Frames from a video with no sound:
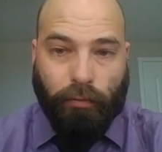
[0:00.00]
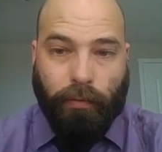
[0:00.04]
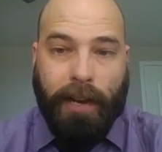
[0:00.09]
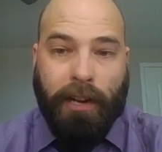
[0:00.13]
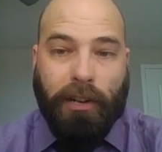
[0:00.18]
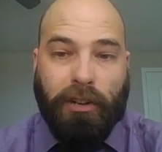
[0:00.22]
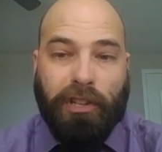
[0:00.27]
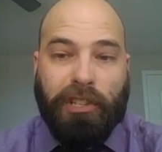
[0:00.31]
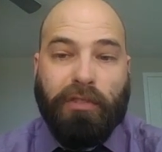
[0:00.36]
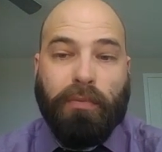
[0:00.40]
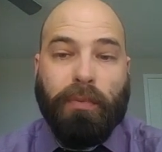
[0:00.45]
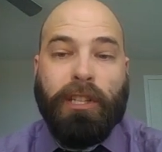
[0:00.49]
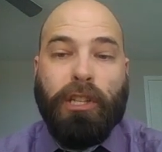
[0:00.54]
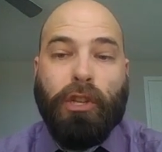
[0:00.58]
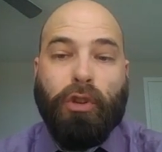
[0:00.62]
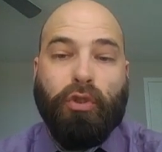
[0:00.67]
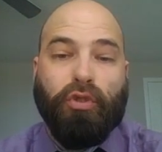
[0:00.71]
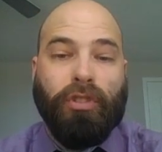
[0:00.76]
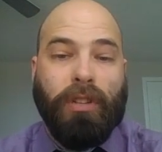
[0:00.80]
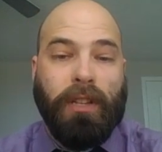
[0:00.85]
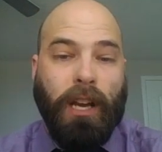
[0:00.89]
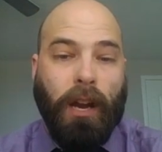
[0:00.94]
Reiters were
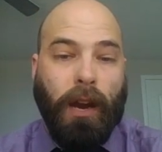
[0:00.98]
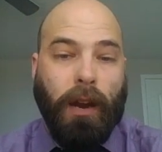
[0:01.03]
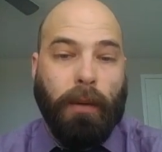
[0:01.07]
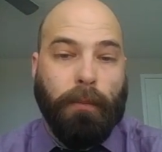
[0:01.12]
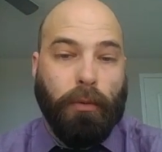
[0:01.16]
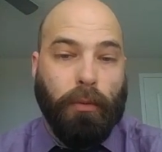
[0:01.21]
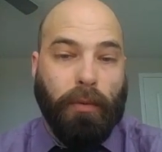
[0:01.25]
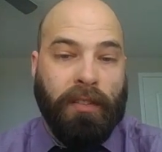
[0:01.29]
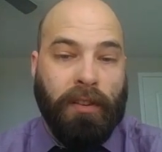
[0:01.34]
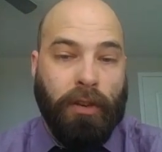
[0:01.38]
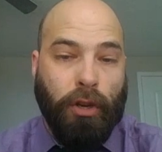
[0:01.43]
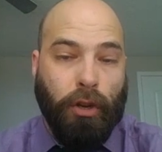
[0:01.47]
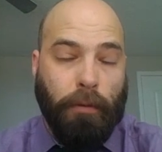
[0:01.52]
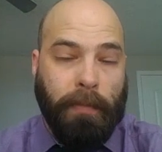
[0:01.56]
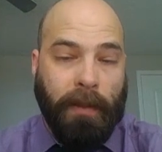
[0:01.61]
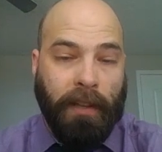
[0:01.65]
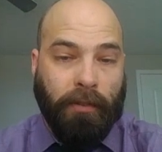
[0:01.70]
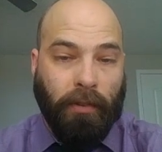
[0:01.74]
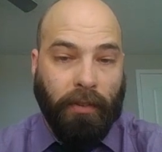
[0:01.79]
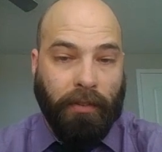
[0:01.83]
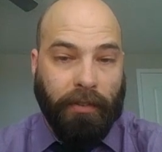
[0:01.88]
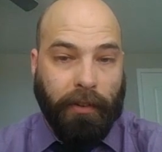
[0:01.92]
usually armed with 2
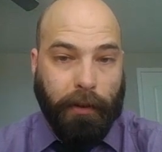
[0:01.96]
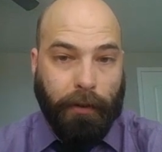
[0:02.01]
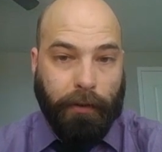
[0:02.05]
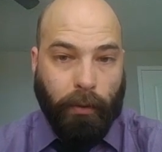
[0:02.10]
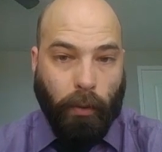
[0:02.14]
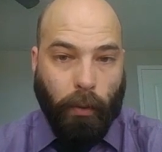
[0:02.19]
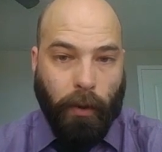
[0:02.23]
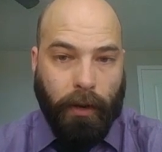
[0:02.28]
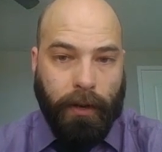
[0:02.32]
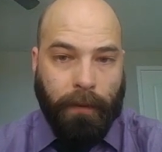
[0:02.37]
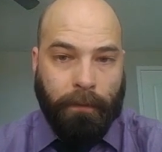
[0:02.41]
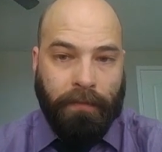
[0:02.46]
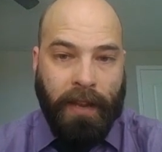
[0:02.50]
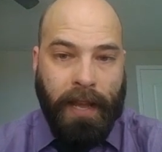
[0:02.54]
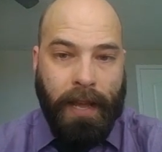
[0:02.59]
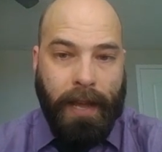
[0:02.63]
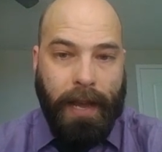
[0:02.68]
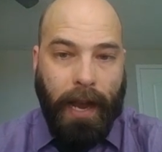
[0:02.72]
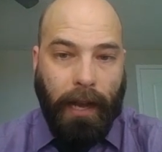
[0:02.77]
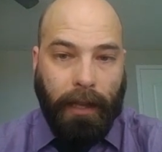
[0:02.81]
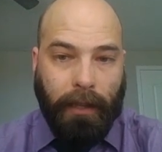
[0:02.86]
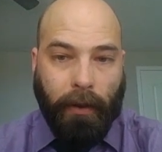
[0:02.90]
pistols and a sword,
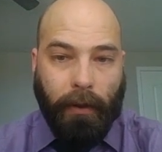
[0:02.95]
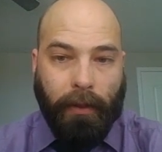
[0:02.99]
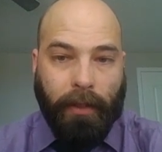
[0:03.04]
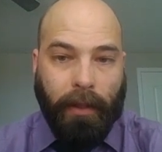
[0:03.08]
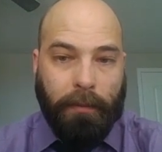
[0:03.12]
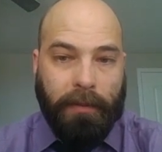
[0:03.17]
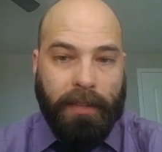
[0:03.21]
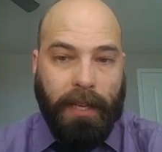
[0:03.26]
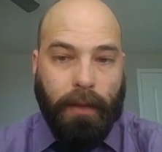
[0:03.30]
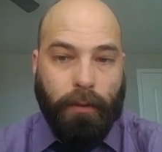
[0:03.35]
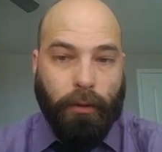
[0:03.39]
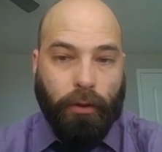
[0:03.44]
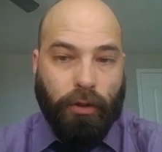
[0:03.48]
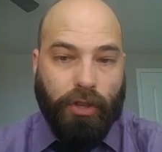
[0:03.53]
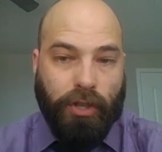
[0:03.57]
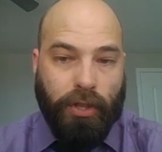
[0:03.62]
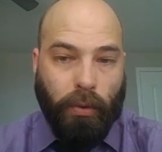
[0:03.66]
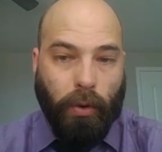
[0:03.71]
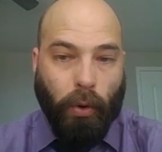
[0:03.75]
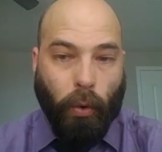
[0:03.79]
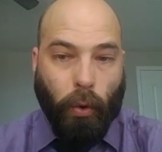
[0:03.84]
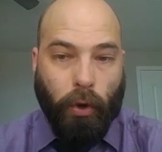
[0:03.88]
allowing them to either
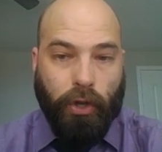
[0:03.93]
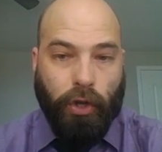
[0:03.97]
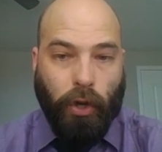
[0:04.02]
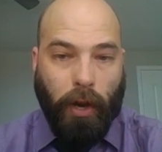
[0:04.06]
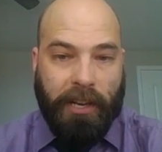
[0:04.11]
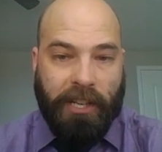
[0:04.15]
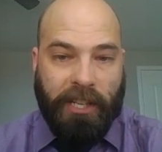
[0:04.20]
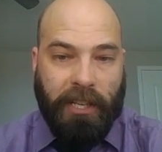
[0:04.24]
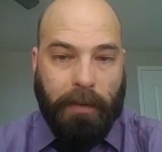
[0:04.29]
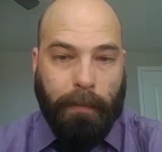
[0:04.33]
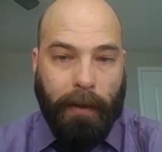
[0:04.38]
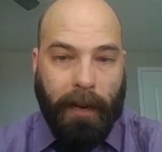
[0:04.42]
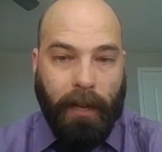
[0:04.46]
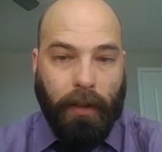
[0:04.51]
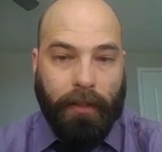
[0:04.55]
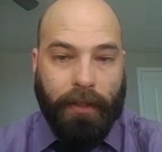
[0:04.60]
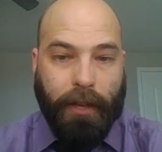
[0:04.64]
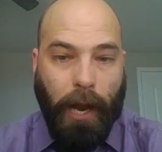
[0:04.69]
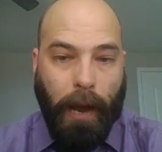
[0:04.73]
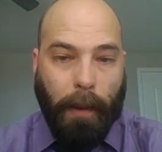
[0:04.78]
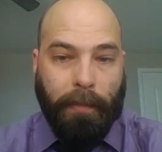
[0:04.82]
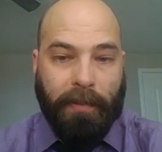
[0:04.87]
shoot or charge depending
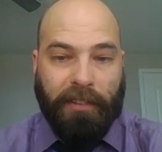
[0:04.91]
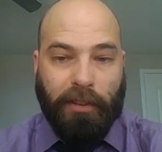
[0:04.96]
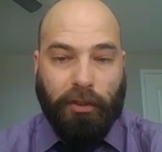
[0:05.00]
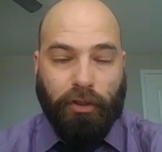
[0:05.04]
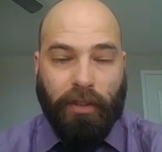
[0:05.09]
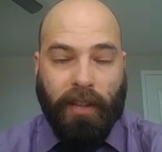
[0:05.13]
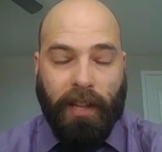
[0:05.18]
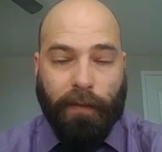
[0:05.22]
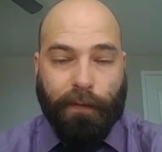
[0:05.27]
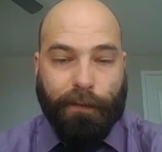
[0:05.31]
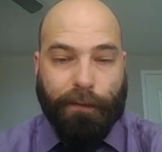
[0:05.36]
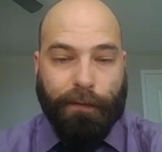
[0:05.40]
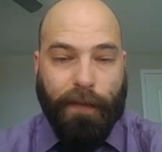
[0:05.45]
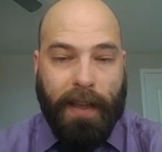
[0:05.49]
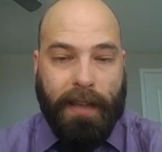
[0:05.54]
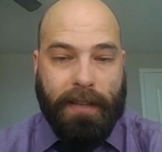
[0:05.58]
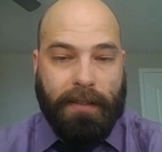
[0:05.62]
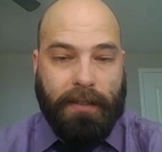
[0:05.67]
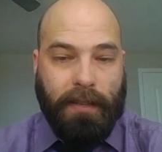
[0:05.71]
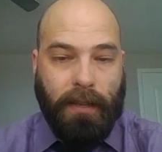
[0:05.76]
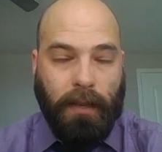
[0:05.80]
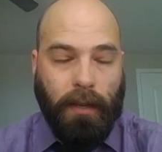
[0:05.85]
on the opposition they
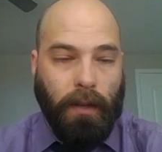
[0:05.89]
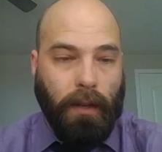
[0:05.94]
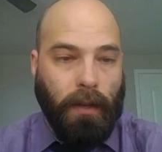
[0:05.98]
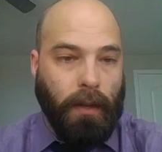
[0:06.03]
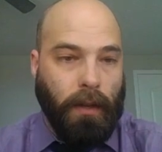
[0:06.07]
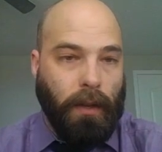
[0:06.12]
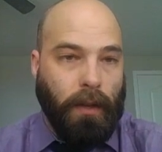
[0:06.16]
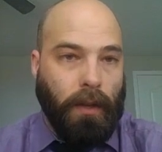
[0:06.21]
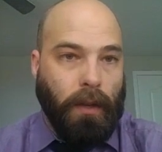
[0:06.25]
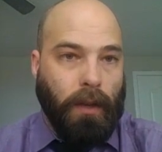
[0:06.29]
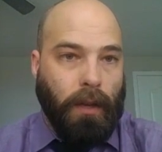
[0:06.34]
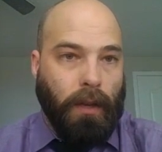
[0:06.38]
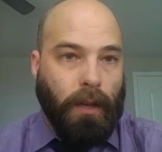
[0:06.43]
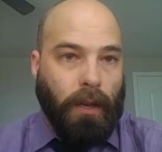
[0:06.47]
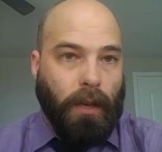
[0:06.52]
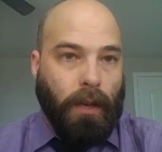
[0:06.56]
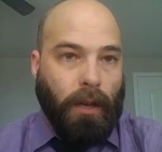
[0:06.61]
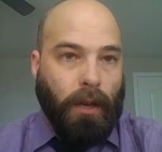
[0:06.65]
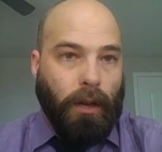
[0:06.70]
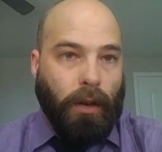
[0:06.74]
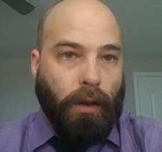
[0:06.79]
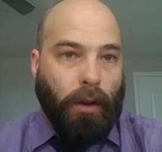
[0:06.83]
faced.
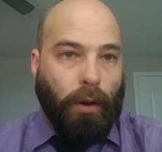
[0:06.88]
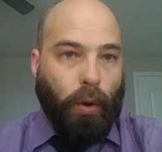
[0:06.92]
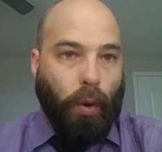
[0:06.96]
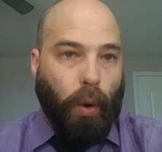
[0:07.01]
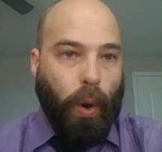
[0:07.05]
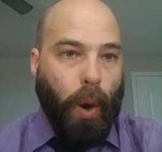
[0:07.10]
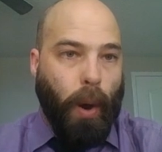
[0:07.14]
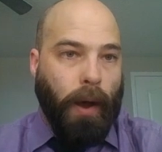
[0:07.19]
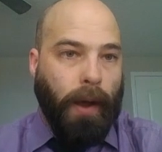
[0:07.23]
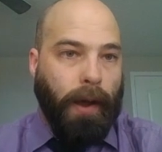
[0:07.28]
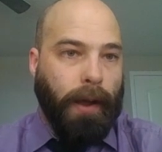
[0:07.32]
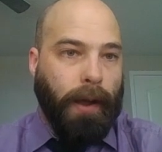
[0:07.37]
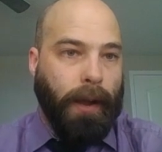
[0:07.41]
Whew.